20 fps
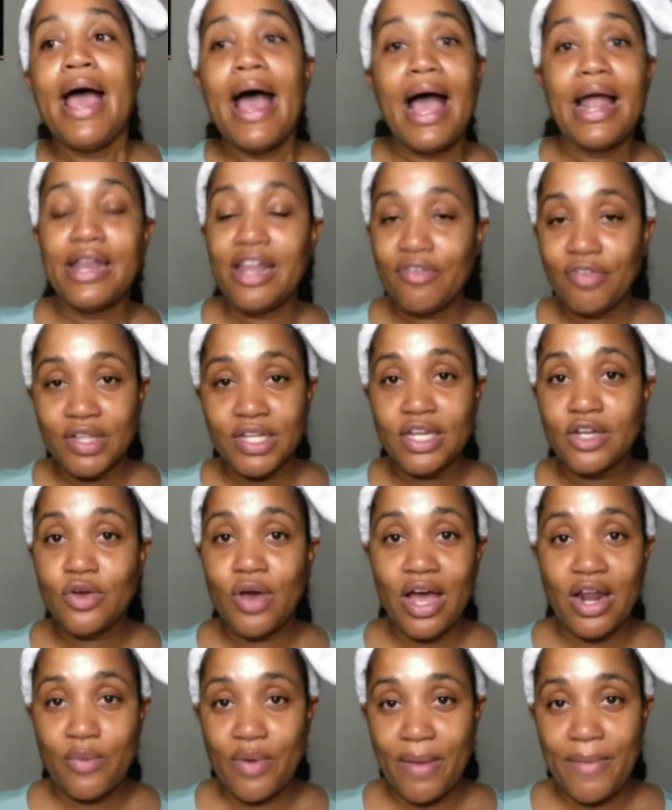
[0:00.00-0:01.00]
I definitely didn't know
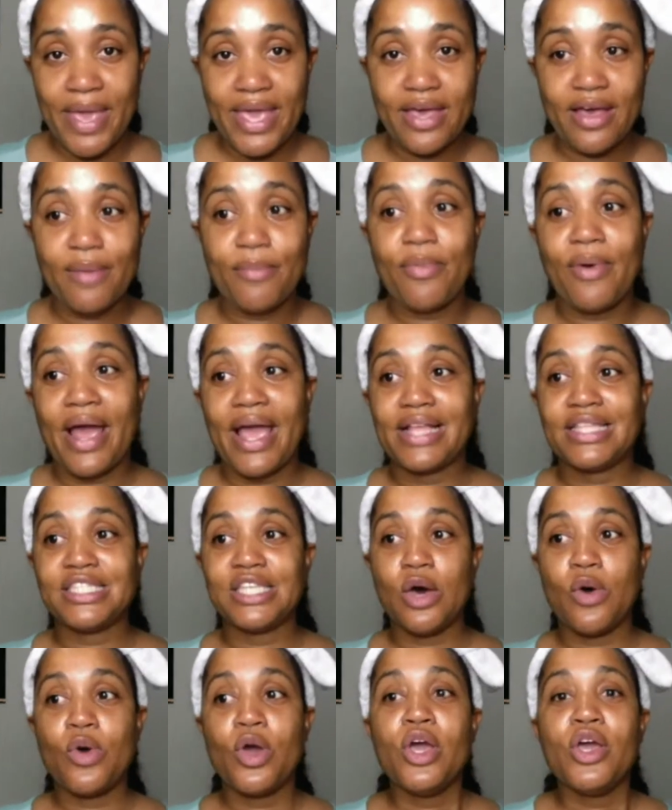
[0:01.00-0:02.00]
how to wear makeup, right?
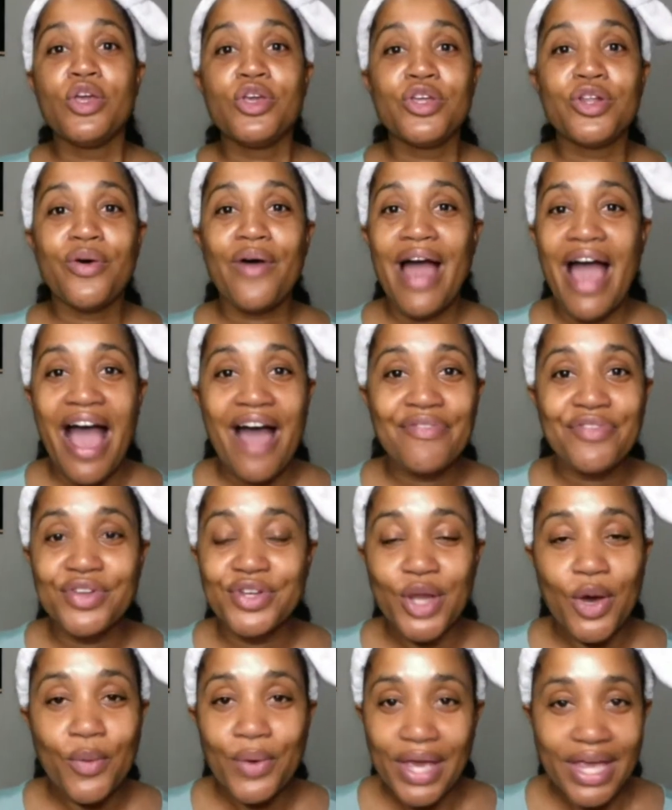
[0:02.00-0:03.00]
So you don't have to
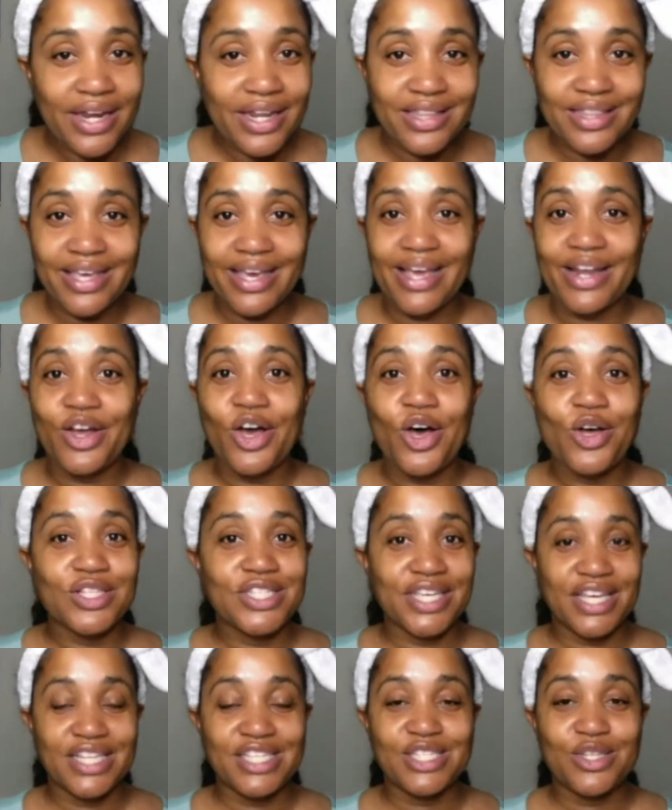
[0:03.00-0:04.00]
know anything at all to
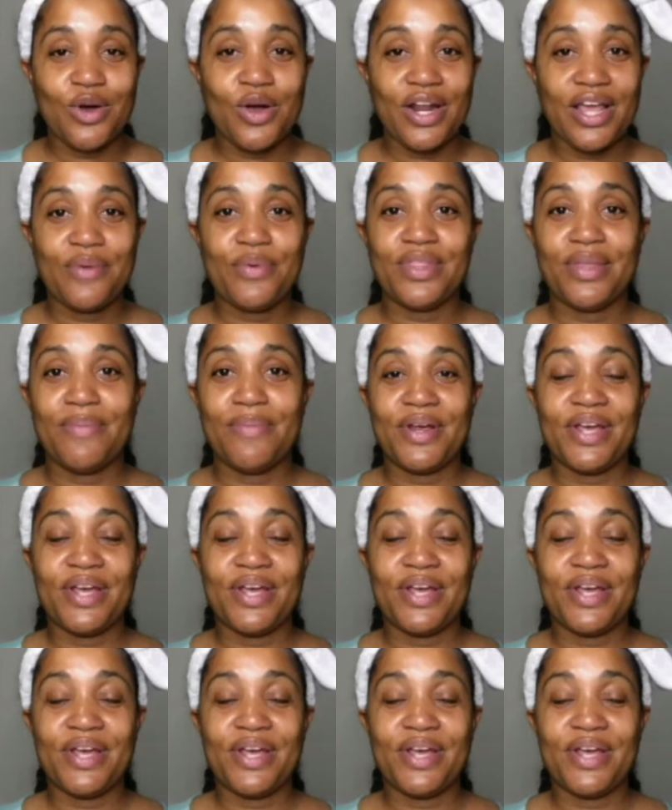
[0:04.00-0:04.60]
get started with the